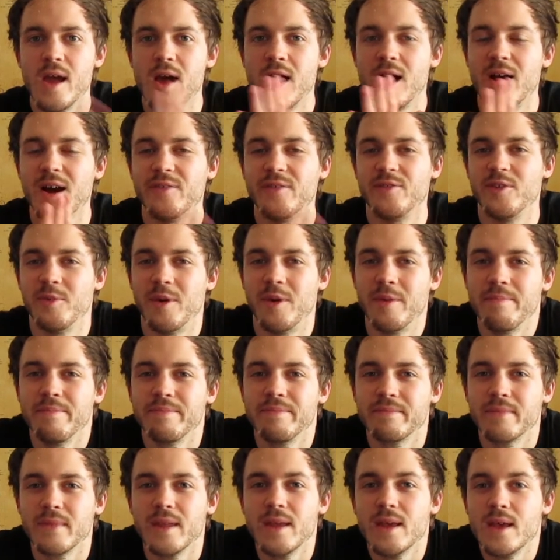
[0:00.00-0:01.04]
Hi everyone.
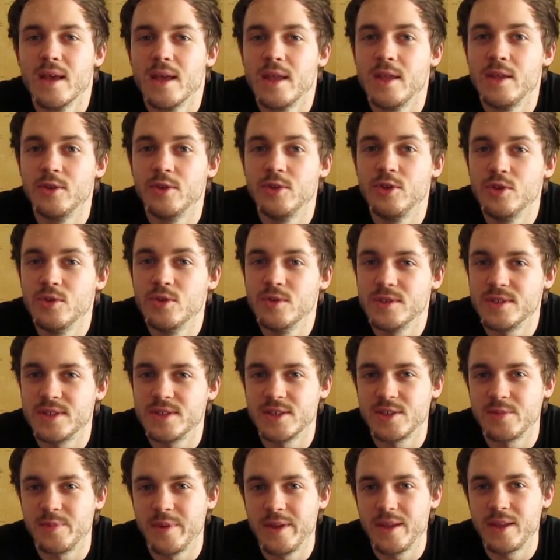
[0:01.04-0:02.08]
In the news
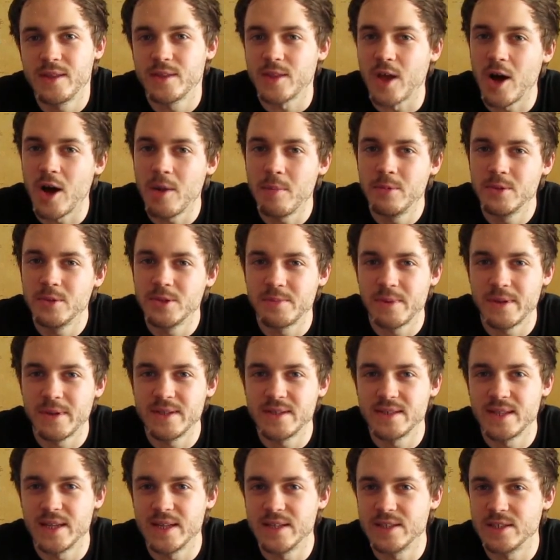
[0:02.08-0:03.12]
this week, the Hubble
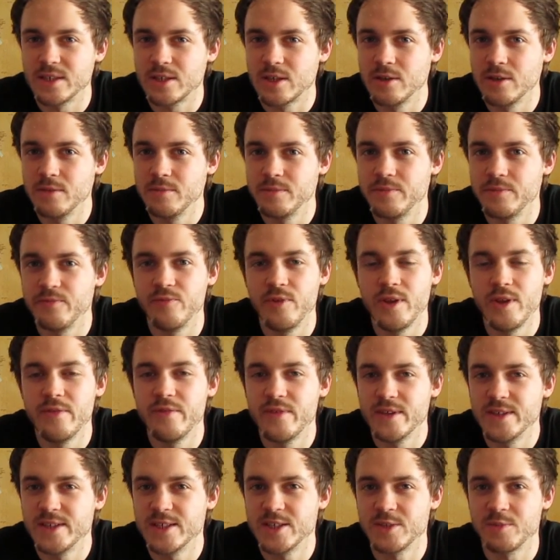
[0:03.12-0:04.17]
Space Telescope
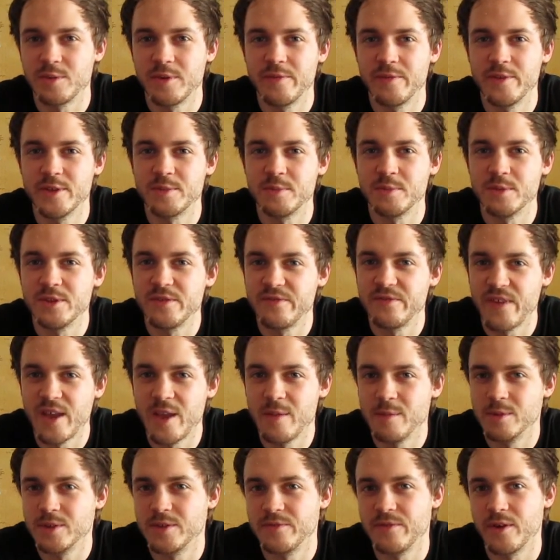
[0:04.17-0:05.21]
revisits one of its most
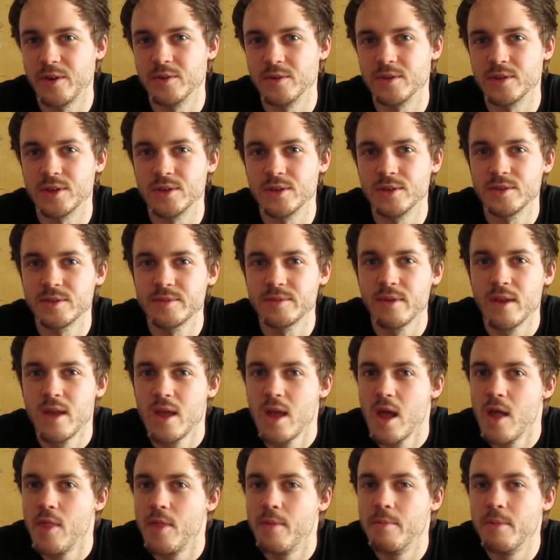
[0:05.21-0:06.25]
famous photos.
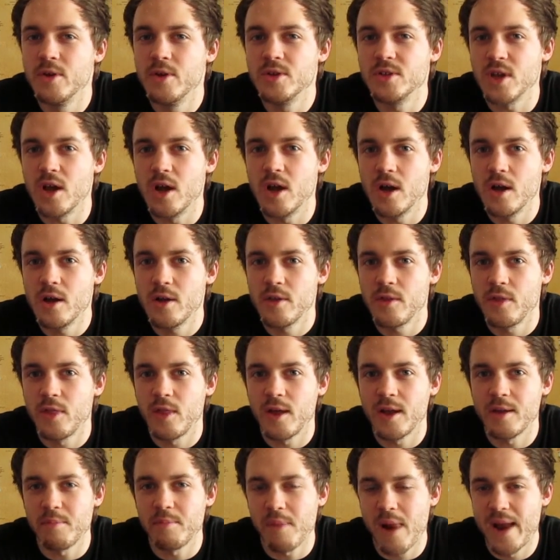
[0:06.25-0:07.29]
The most
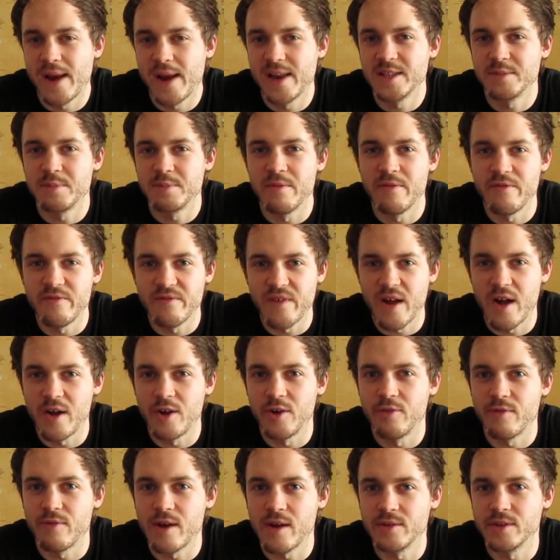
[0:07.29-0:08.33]
Earth-like planet's been found
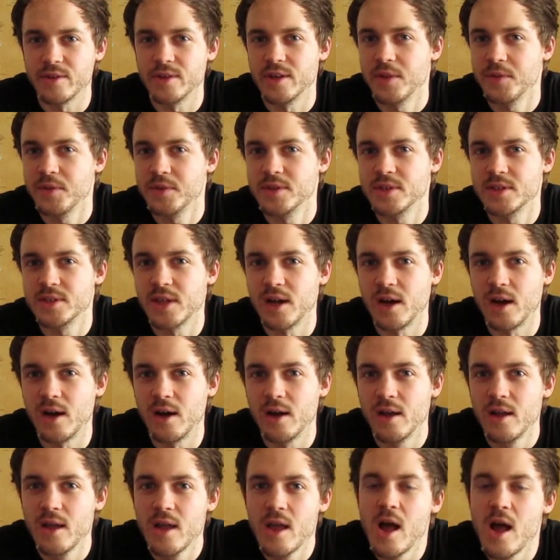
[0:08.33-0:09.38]
around another star,
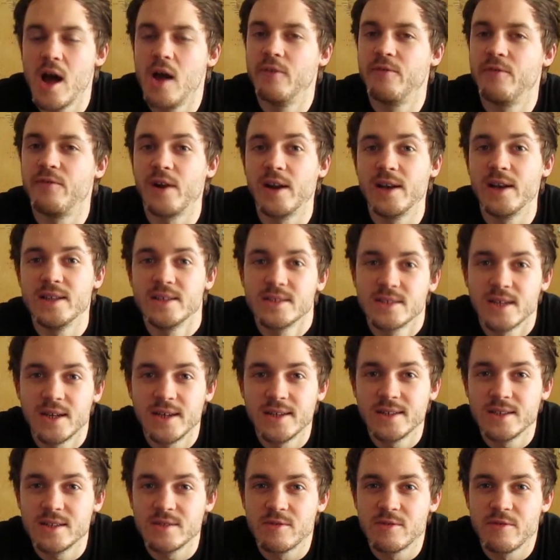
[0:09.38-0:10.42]
and finally
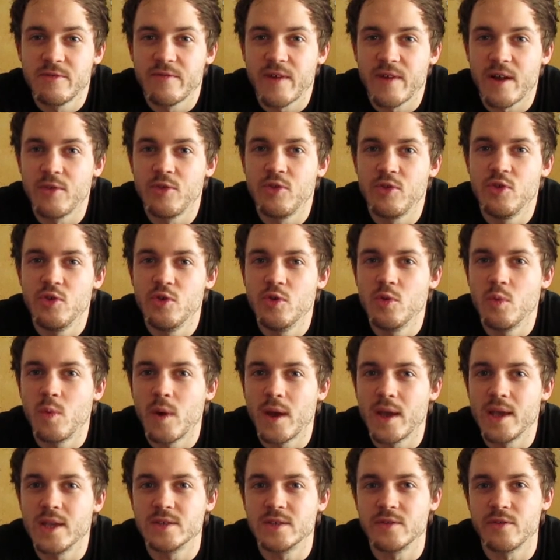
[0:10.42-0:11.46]
scientists have found new
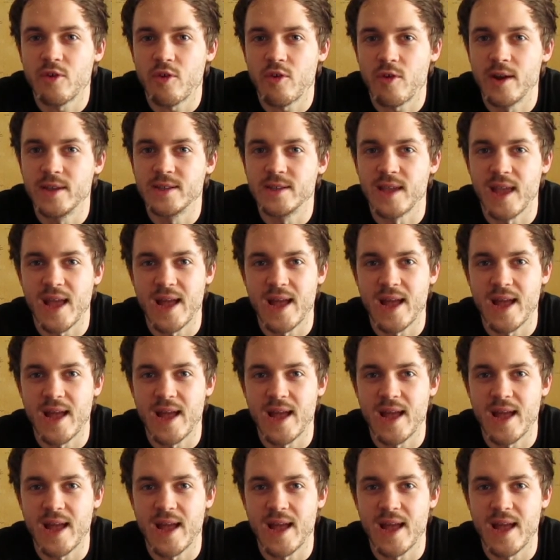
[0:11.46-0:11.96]
ways of creating